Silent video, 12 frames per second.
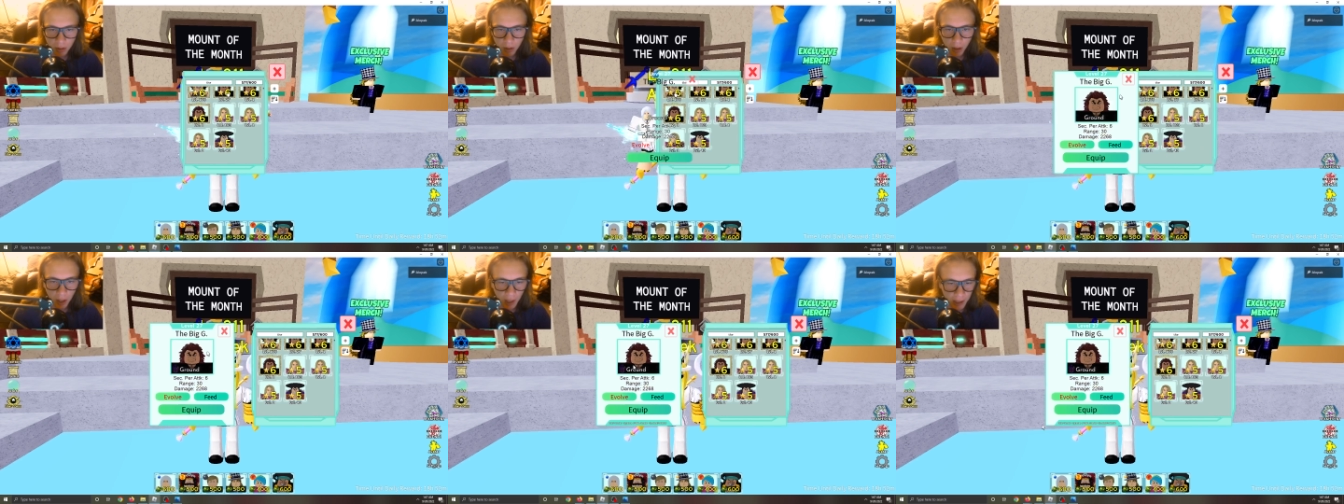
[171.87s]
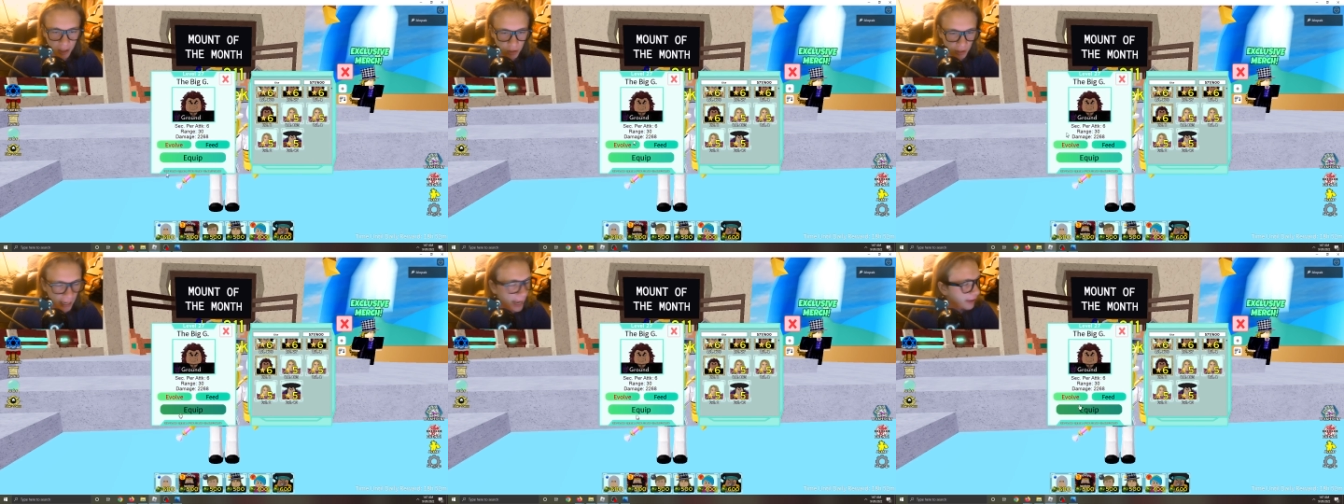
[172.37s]
uh, he's
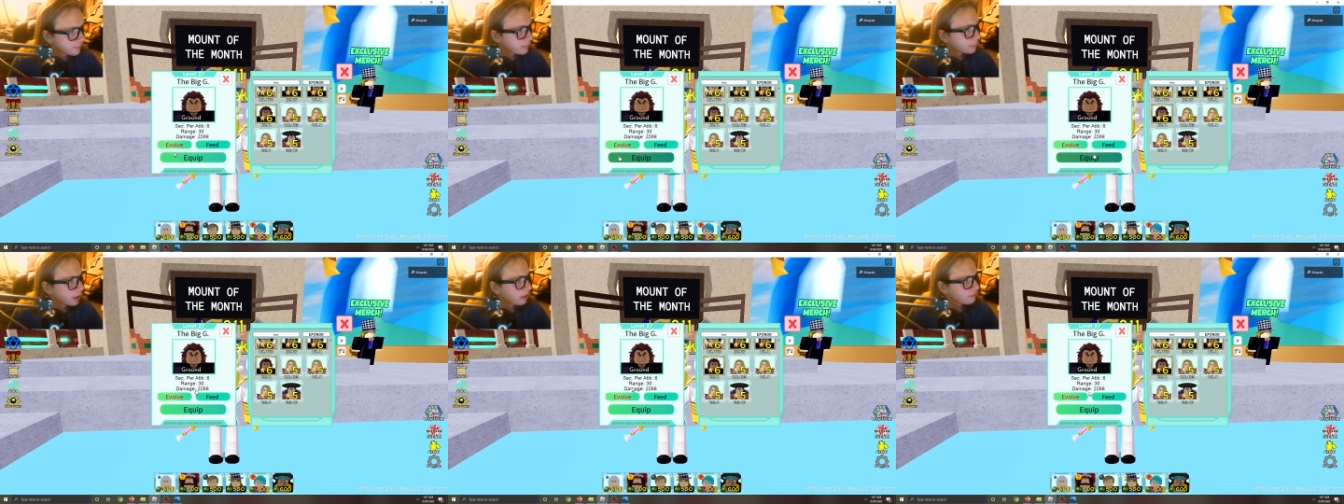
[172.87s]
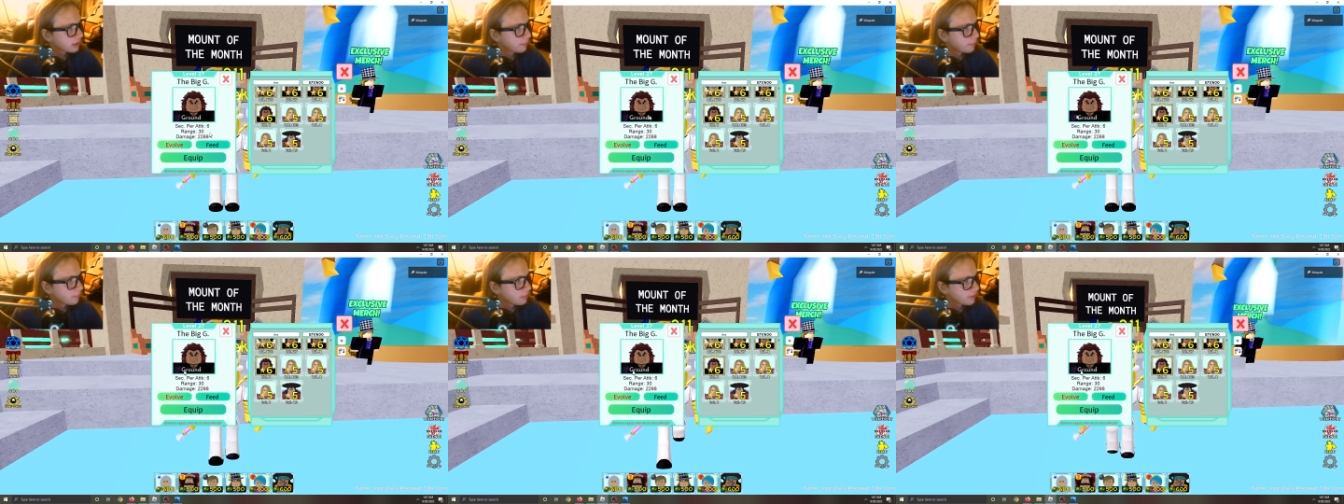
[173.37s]
gonna have a buff that
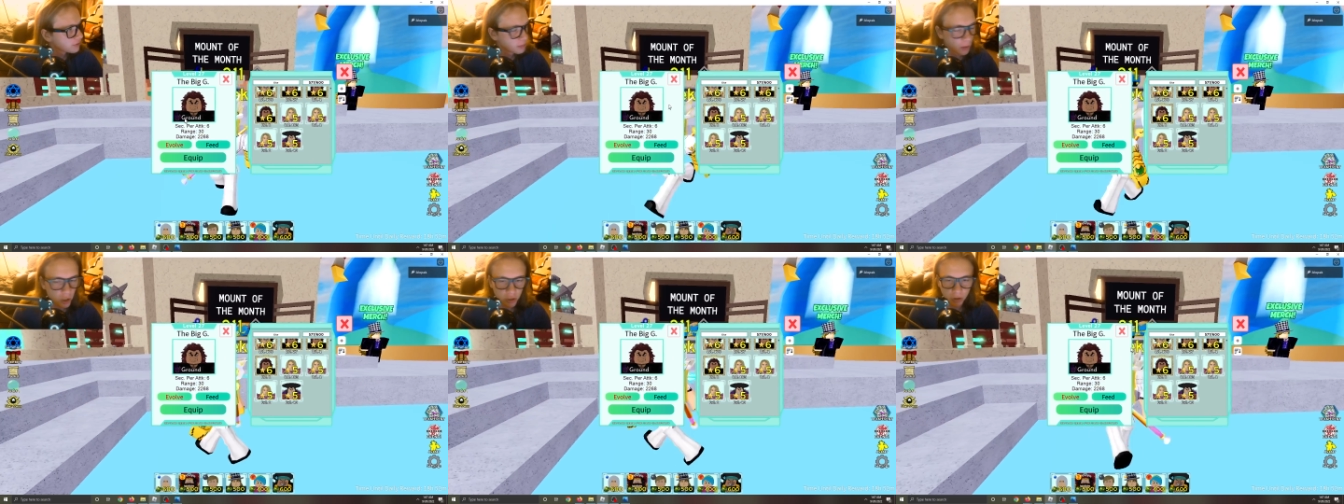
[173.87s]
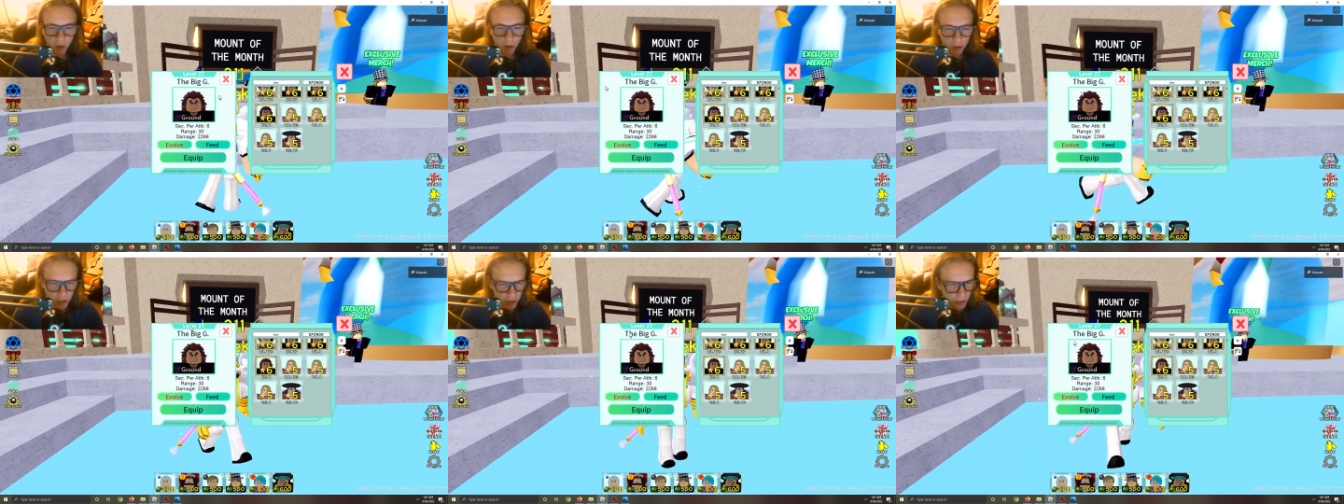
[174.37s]
buffs martial
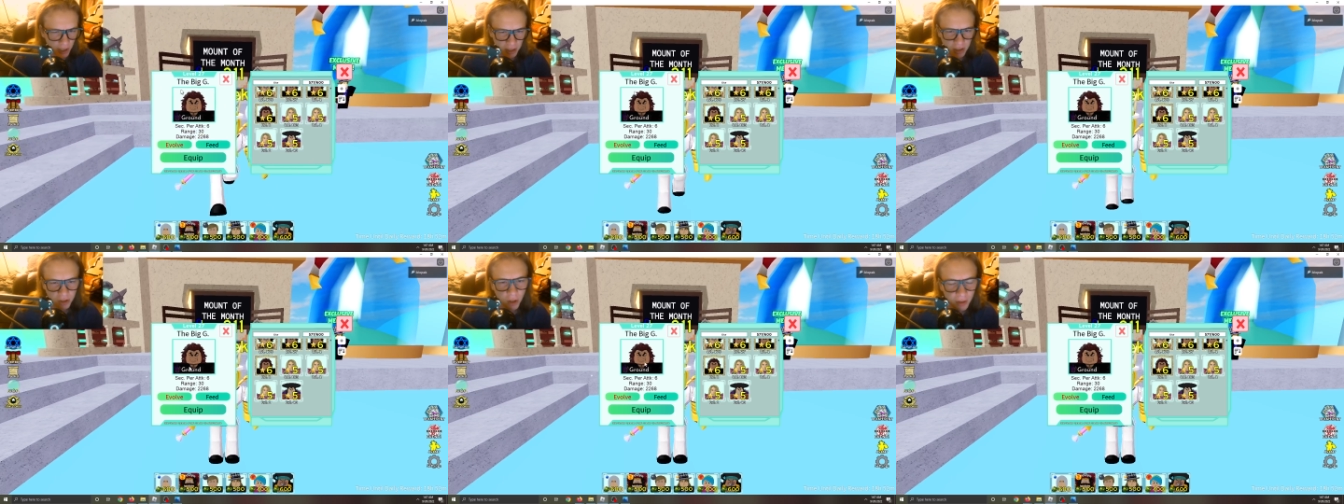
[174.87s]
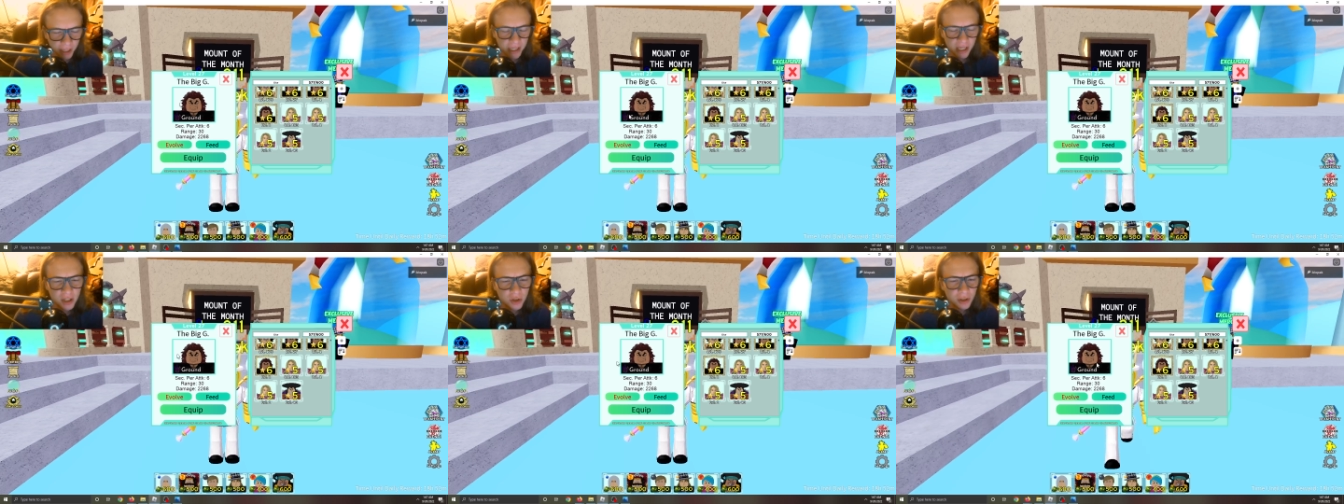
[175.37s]
artist units. So like
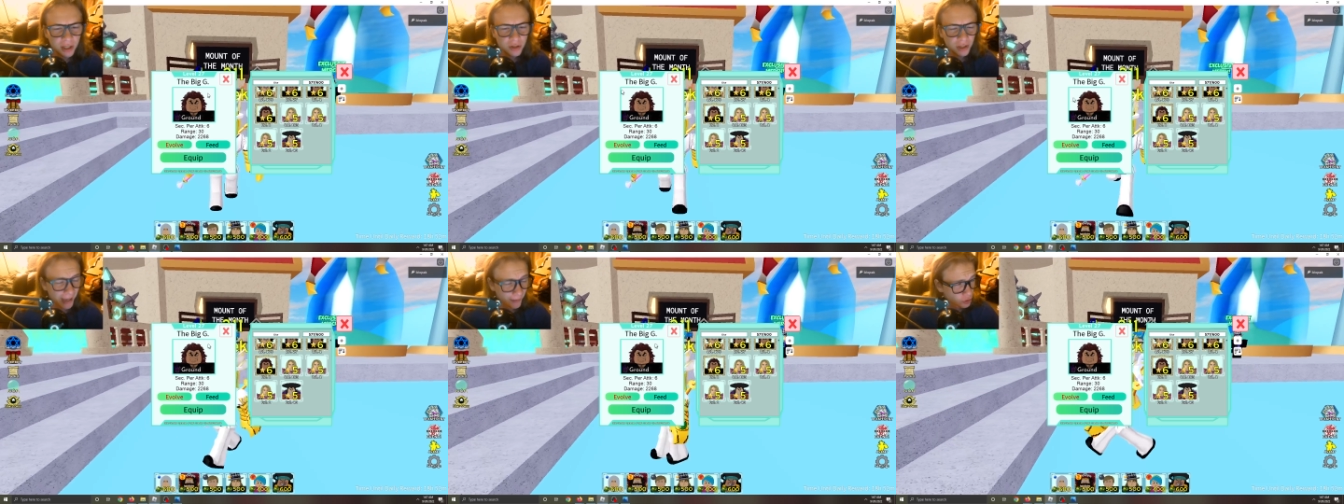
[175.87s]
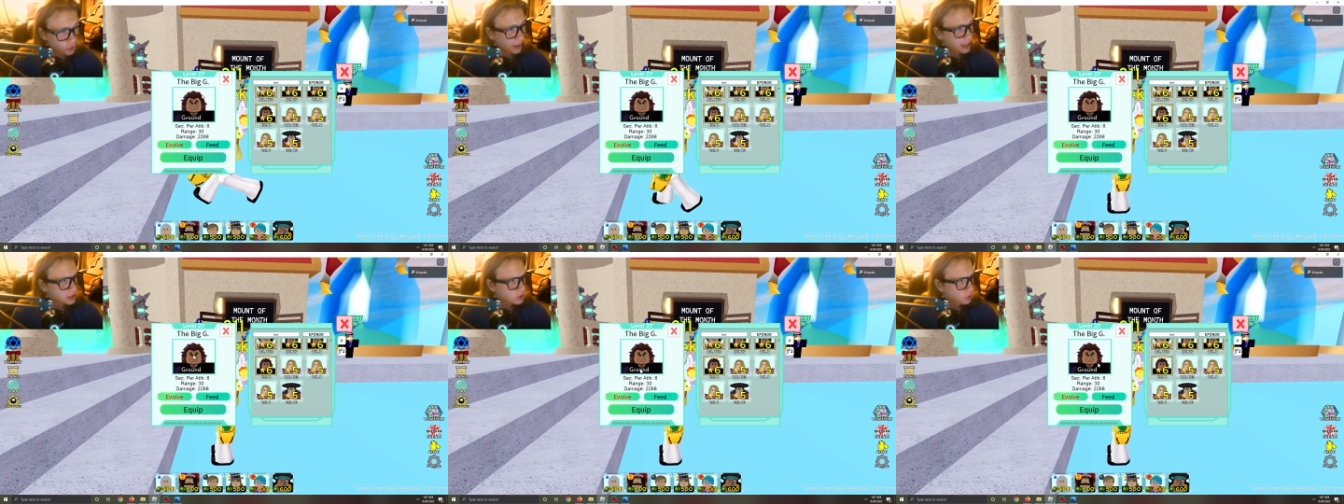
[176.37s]
each unit is gonna have
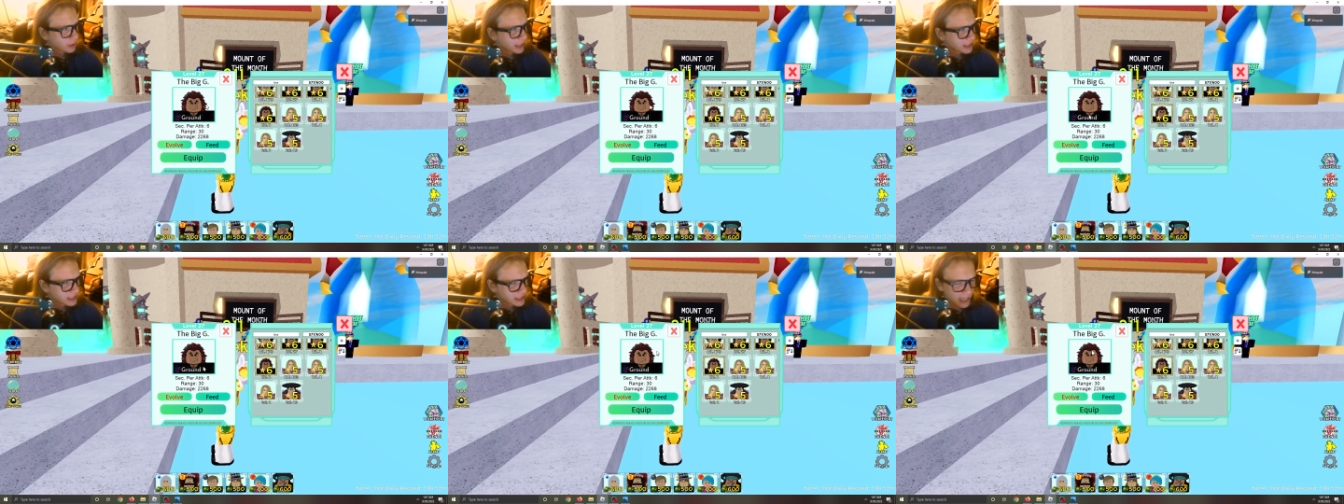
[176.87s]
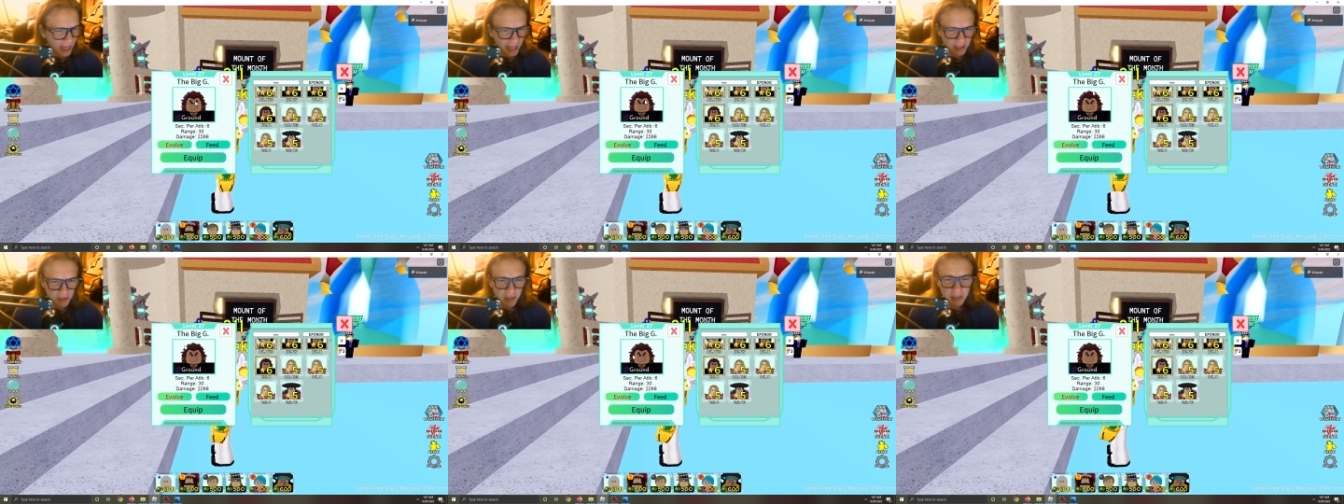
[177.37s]
traits or like
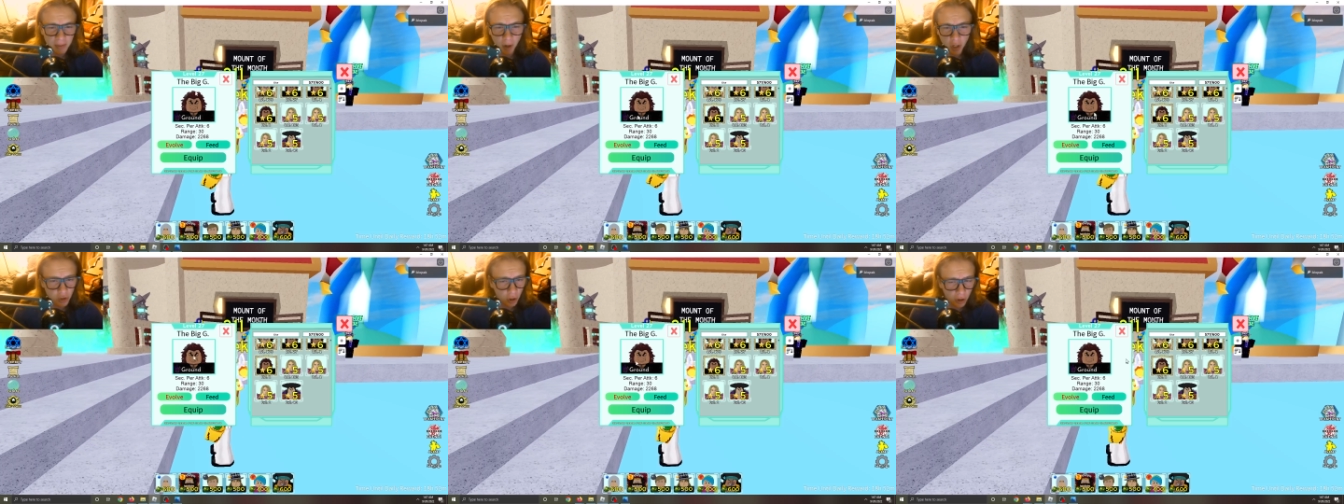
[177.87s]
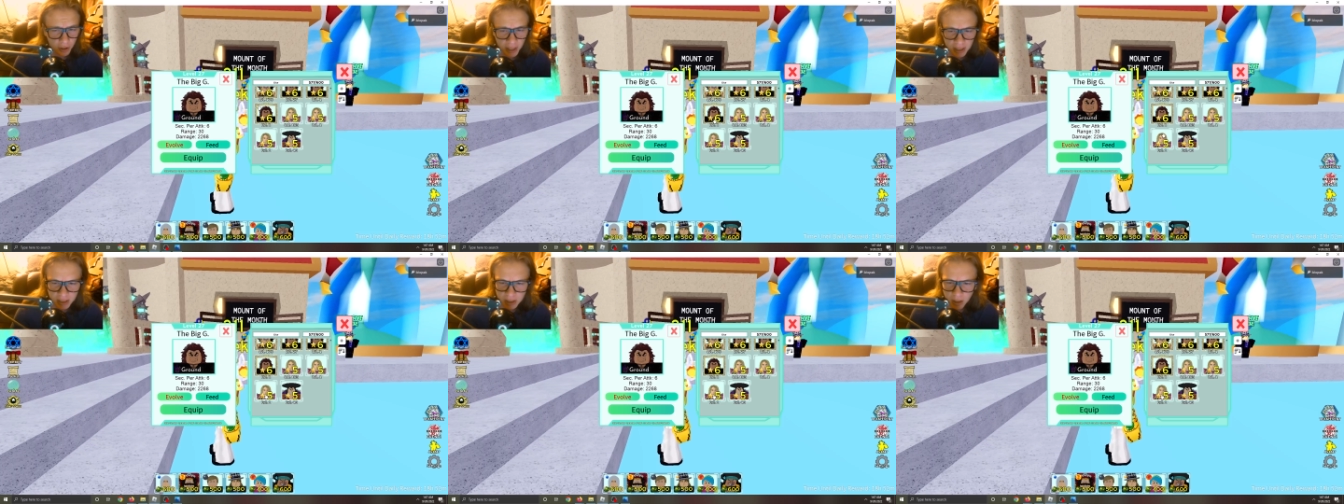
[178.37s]
stats. So he's a martial
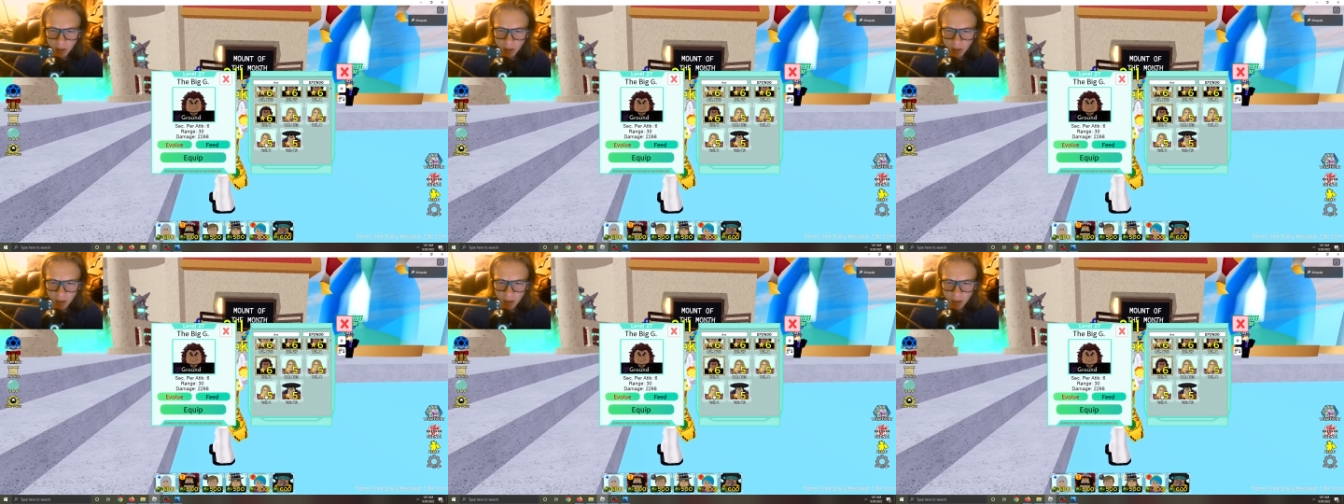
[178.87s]
artist.